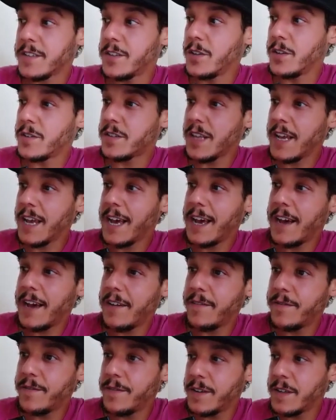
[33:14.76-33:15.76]
used to
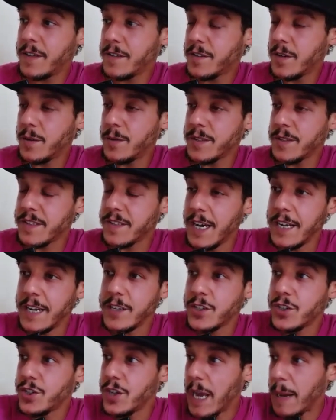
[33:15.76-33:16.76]
have, so it's
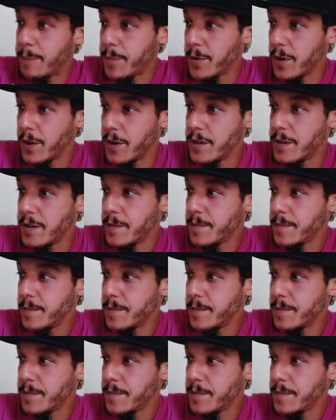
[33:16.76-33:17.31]
not a shepherd.